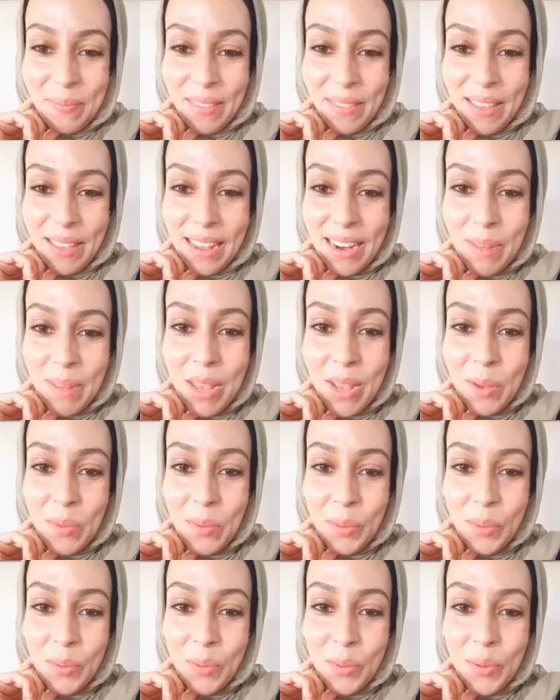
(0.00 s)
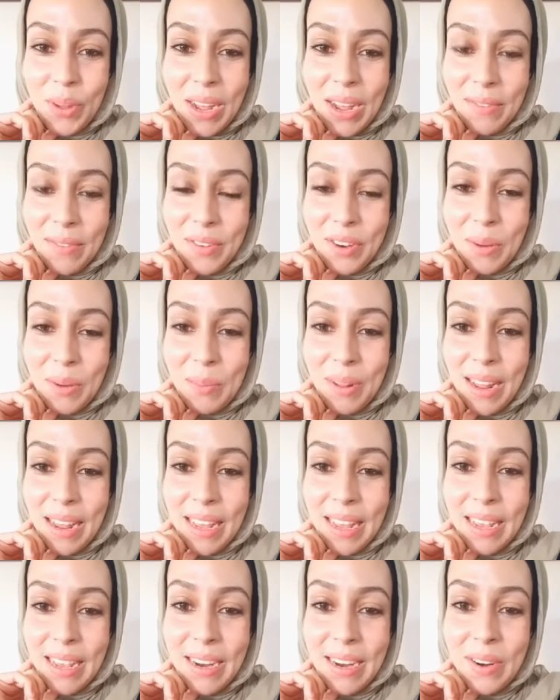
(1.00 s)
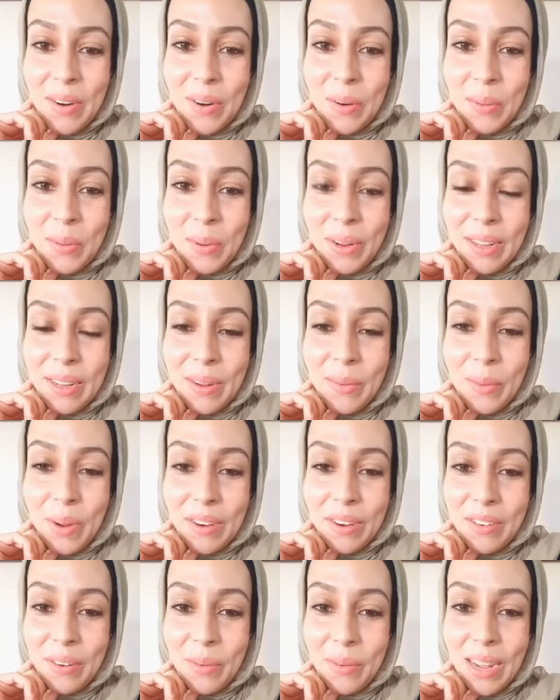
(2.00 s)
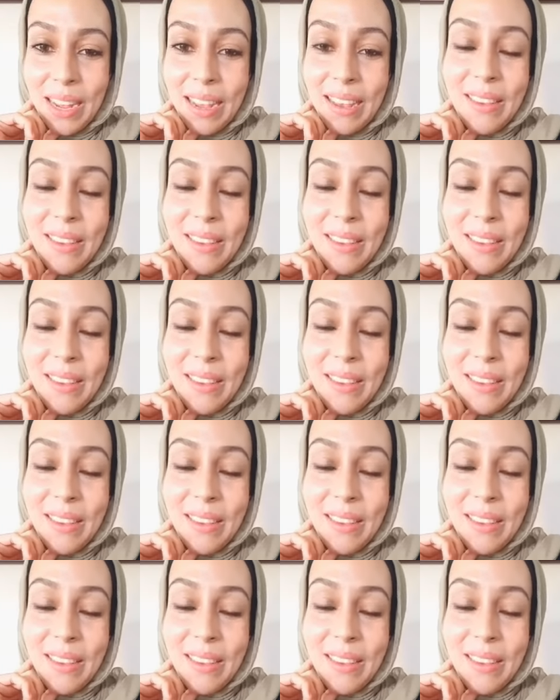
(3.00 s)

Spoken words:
can I make wudu after applying it, or will it wash away?